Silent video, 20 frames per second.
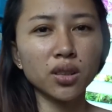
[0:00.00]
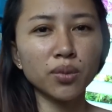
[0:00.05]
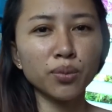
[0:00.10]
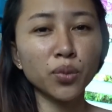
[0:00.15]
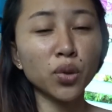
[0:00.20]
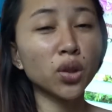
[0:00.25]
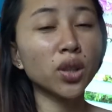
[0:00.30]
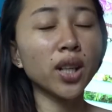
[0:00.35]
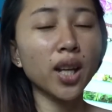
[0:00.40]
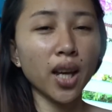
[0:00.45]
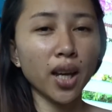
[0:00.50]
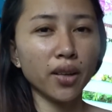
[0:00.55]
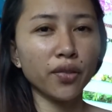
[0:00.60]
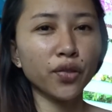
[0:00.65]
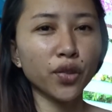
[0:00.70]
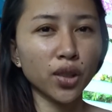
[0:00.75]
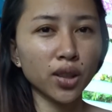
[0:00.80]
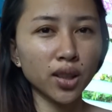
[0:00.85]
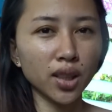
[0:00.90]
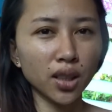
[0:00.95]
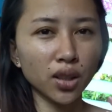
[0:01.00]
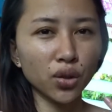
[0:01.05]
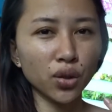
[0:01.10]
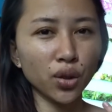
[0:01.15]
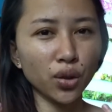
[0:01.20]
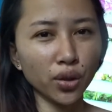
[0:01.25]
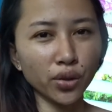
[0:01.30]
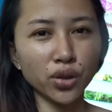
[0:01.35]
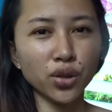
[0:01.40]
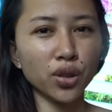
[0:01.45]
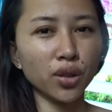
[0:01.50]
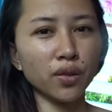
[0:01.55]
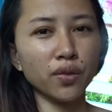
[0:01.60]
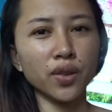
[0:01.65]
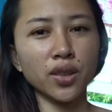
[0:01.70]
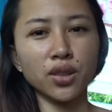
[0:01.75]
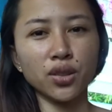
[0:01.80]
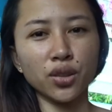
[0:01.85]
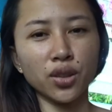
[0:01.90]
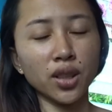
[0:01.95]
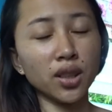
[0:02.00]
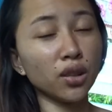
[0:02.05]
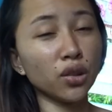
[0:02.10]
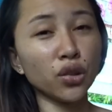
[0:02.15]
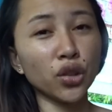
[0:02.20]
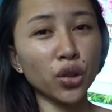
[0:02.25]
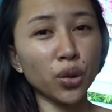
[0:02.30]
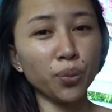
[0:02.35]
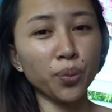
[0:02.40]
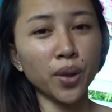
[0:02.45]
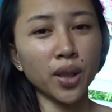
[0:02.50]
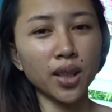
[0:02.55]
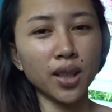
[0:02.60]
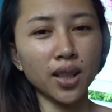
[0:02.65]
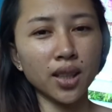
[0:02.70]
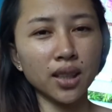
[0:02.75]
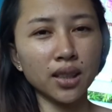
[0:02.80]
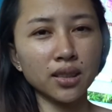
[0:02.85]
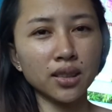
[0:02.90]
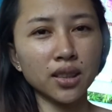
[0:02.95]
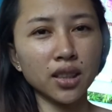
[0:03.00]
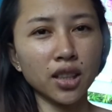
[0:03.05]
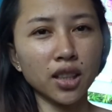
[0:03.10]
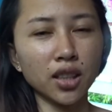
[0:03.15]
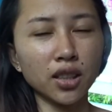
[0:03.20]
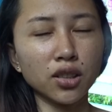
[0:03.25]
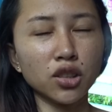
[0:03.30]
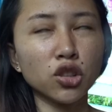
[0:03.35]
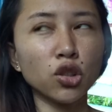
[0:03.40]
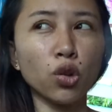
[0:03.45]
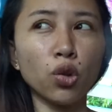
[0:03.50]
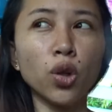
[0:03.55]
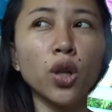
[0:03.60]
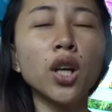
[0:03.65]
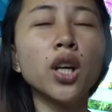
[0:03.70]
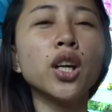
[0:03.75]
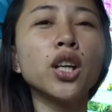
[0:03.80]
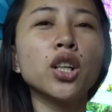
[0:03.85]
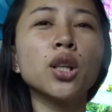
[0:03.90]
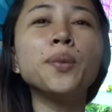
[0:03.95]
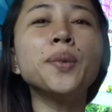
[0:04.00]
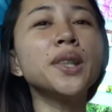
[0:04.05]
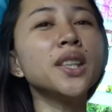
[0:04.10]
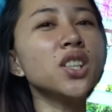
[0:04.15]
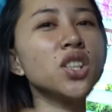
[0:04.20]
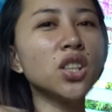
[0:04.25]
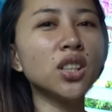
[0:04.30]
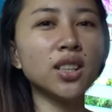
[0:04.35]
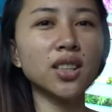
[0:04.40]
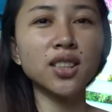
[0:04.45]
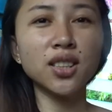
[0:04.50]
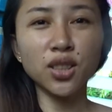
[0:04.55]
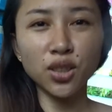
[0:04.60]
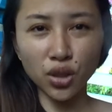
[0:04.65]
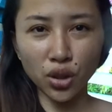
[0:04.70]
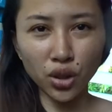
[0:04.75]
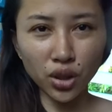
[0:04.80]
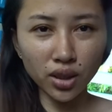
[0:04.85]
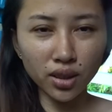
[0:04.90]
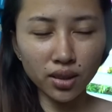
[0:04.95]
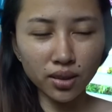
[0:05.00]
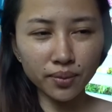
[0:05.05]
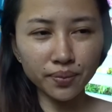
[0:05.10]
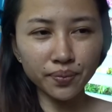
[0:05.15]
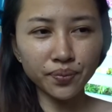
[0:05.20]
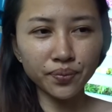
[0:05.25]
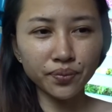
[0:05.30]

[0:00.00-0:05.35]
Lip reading: more effort into your service or into your product kasi. So, competition is good.